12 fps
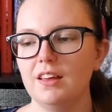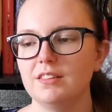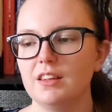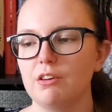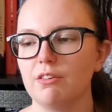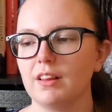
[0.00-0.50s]

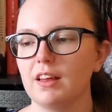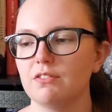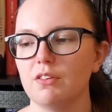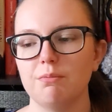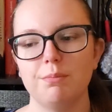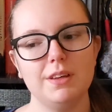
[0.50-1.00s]
Secret Life
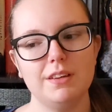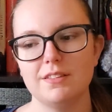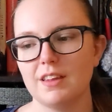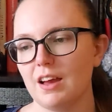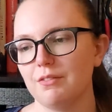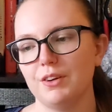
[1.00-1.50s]
of Bees,
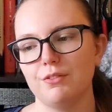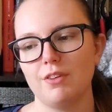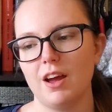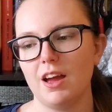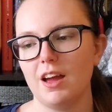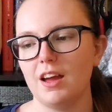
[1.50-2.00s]
haven't
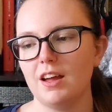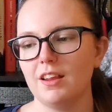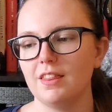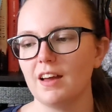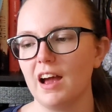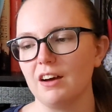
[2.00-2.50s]
read
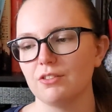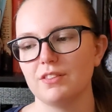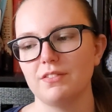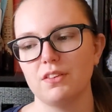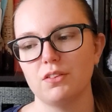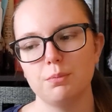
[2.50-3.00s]
The House
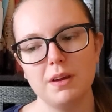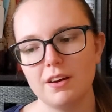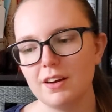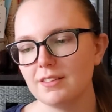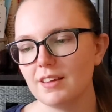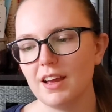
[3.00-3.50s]
of the
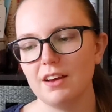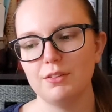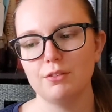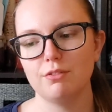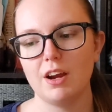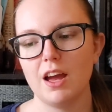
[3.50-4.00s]
Spirits, I
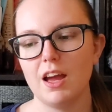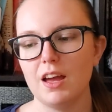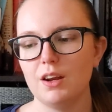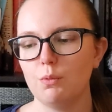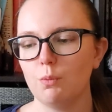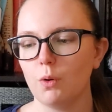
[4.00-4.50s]
haven't
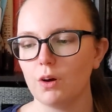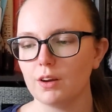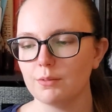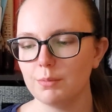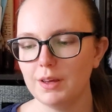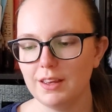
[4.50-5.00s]
read War
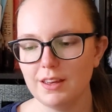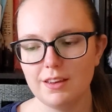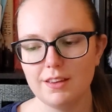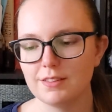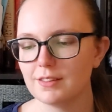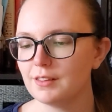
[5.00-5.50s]
and
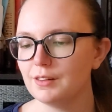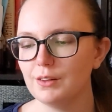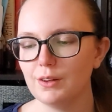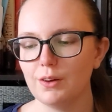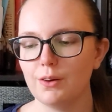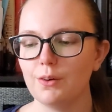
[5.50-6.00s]
Peace,
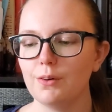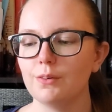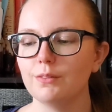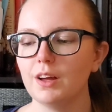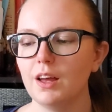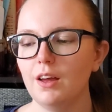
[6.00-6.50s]

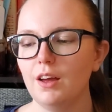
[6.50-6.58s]
no,